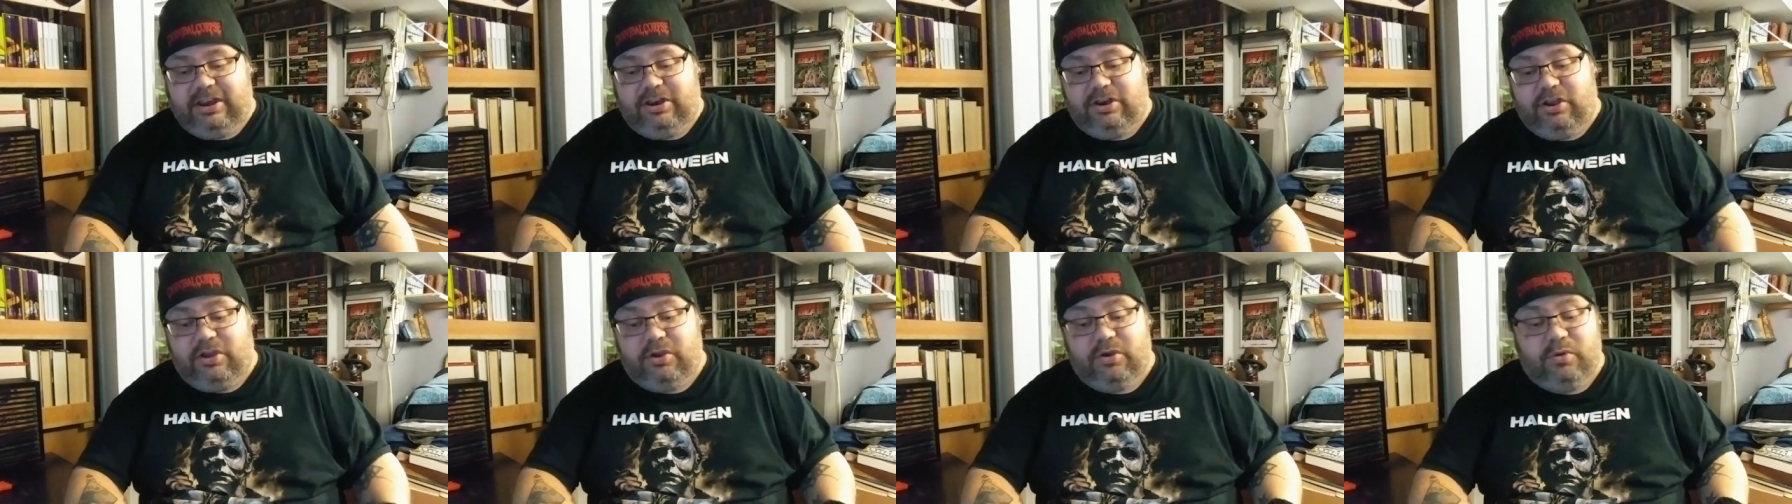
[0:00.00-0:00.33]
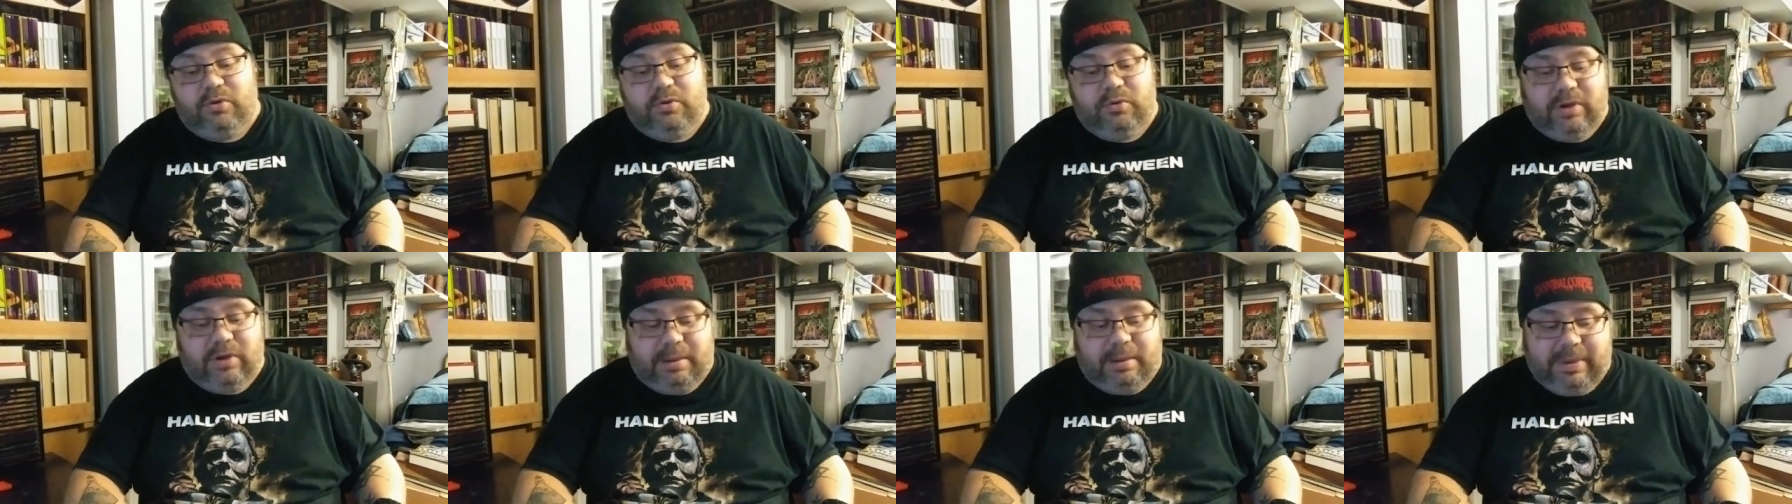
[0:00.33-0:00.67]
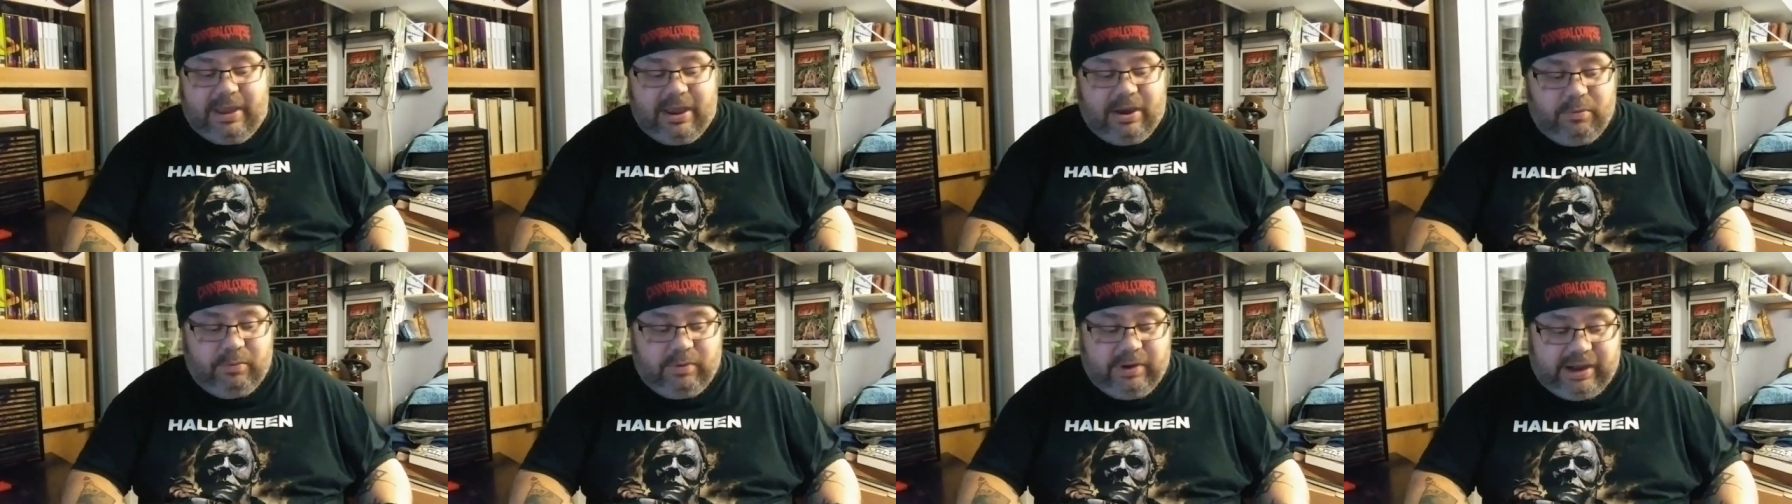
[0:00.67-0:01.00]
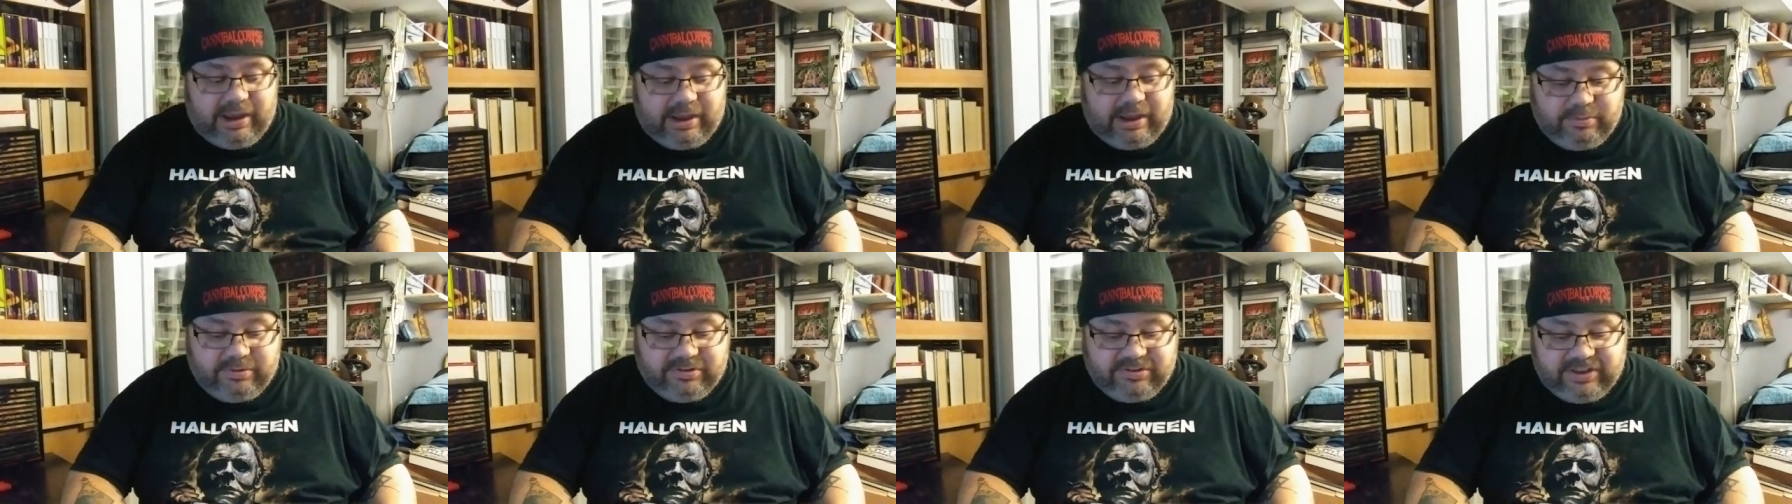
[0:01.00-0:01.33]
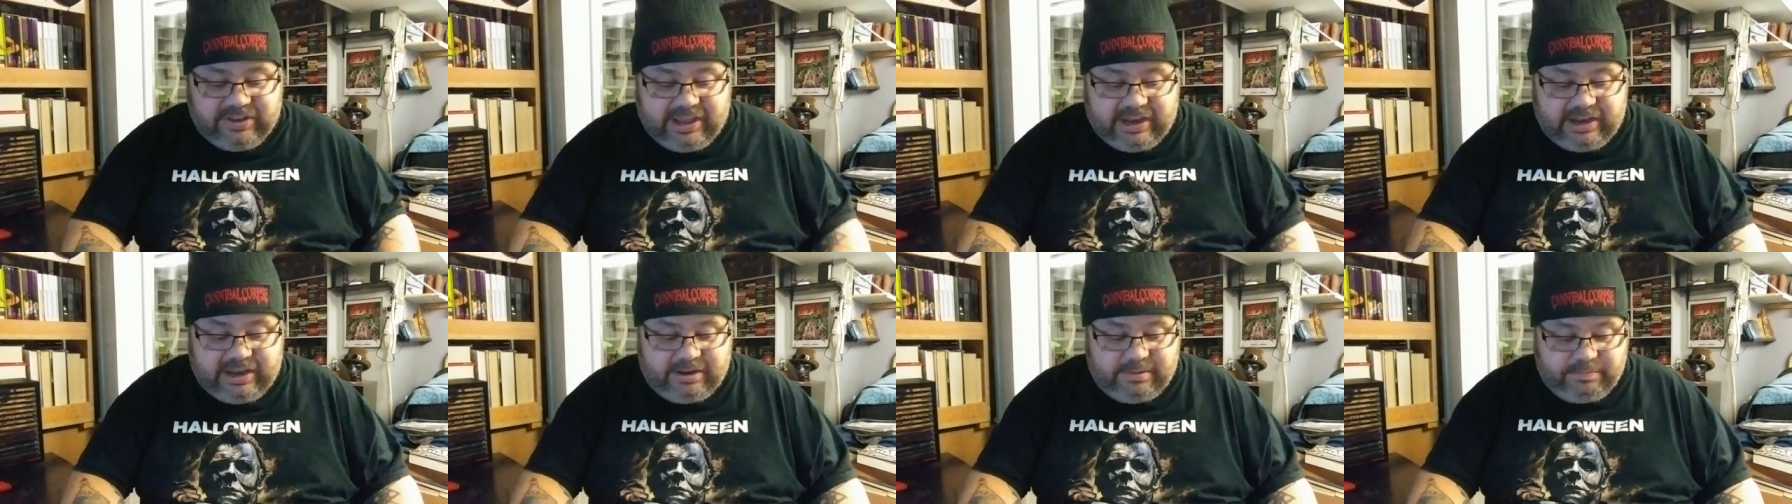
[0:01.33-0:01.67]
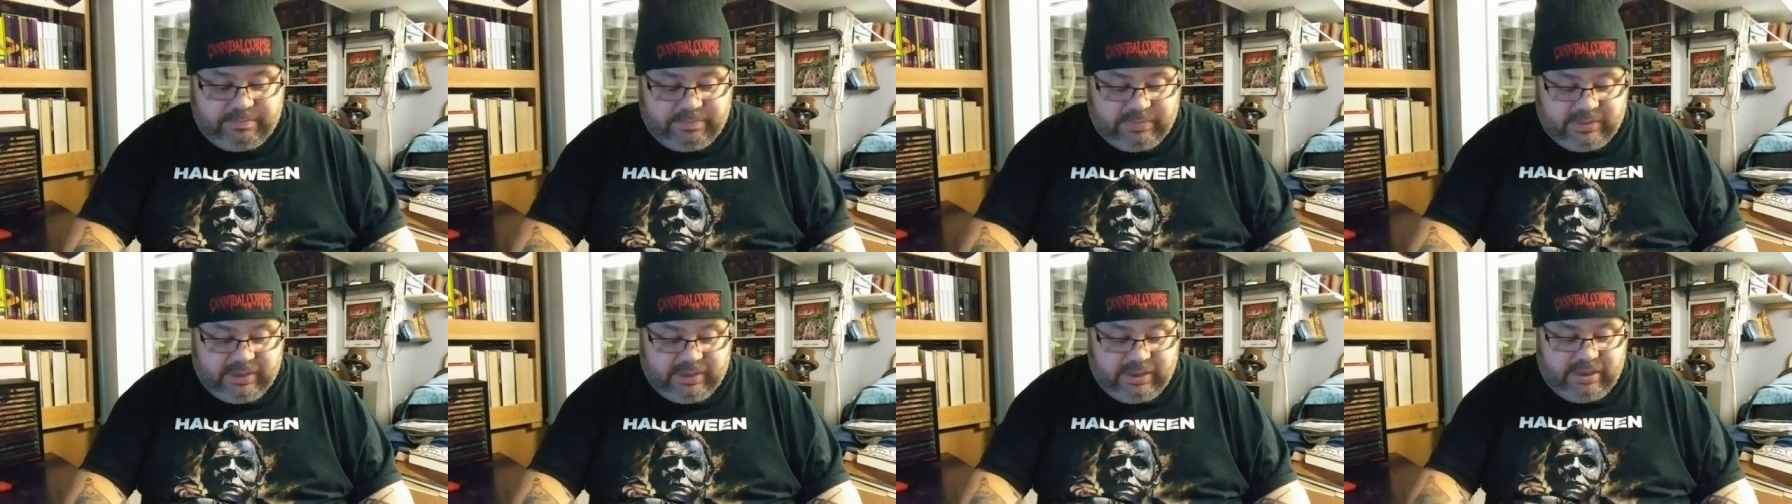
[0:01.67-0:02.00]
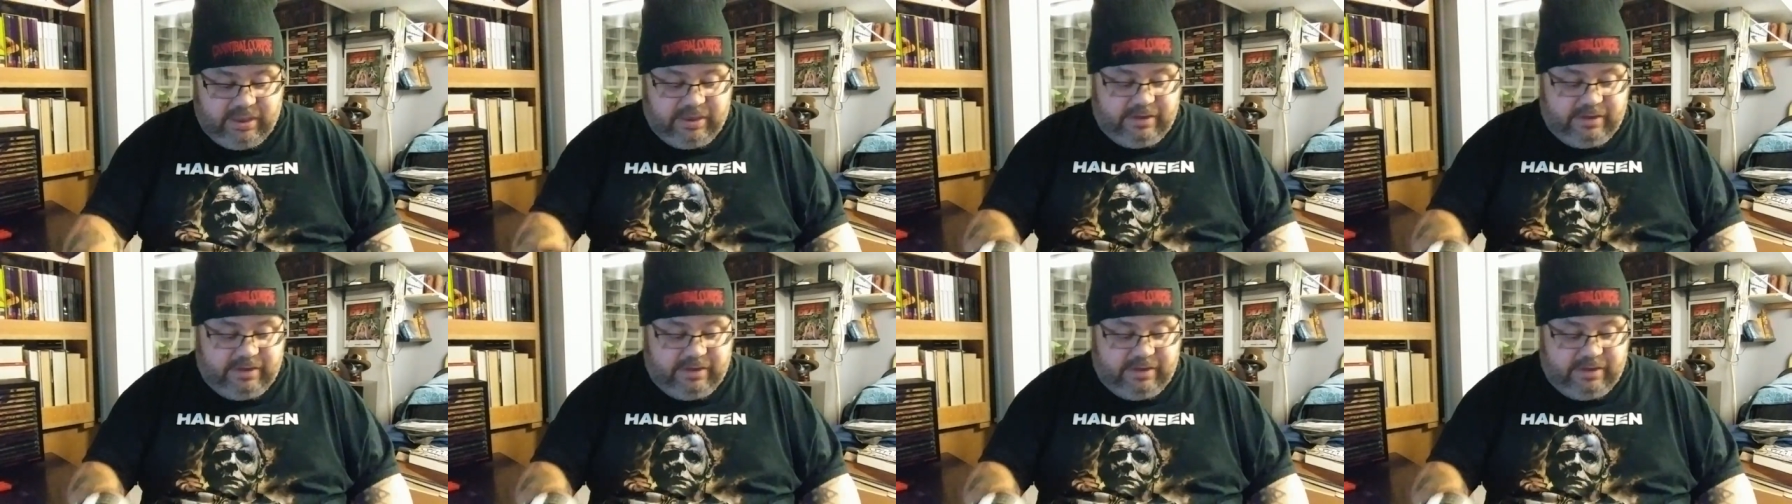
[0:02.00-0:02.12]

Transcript: knew about when I was getting them.